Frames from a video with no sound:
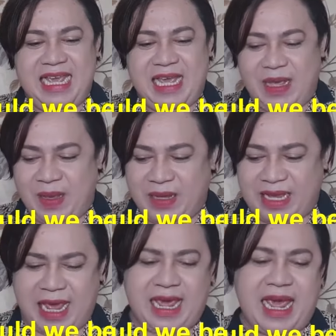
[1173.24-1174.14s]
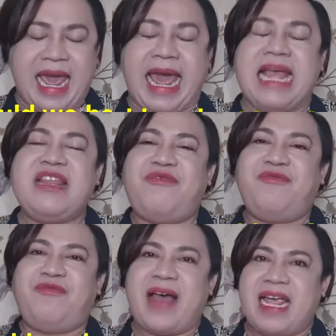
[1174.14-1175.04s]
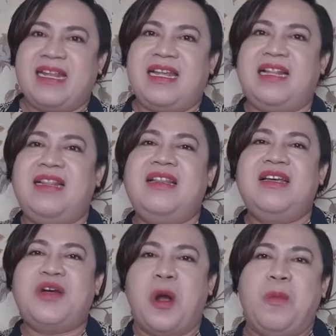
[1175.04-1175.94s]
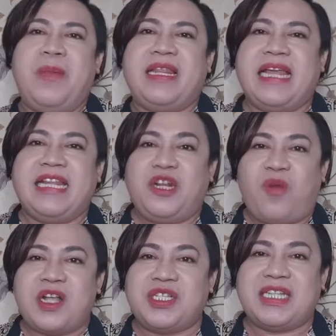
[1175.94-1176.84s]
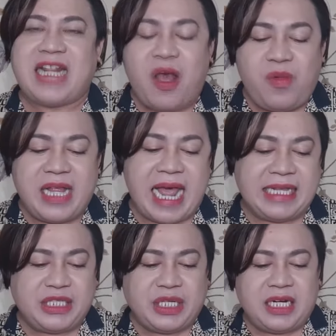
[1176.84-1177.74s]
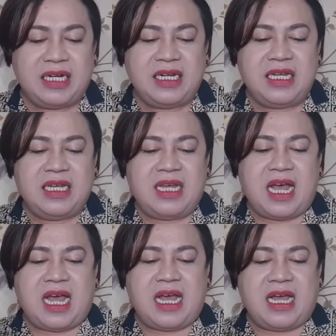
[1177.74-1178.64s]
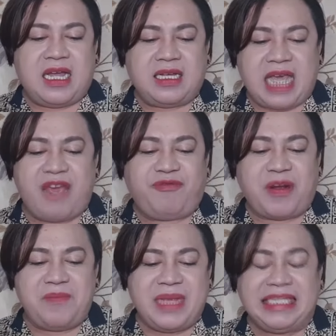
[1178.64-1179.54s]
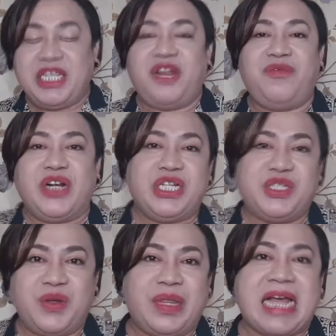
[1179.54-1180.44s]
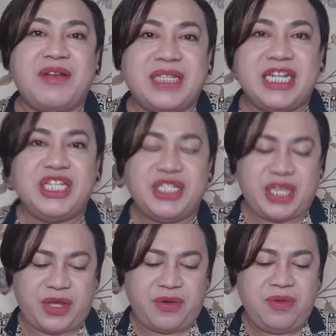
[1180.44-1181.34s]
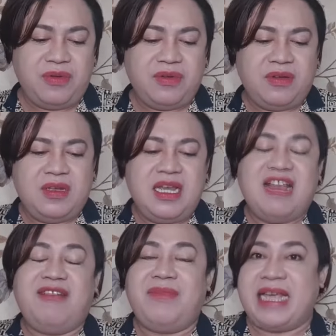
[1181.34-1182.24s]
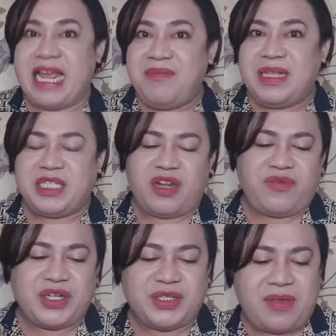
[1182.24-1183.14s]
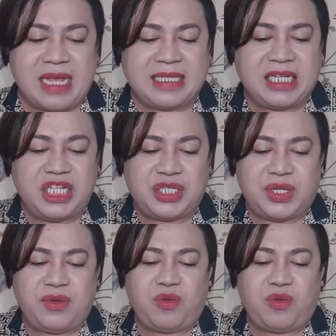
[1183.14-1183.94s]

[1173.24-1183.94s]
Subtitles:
Okay, and the final open-ended question that I will answer came from Miss Universe 2002. Again, Miss Universe 2002.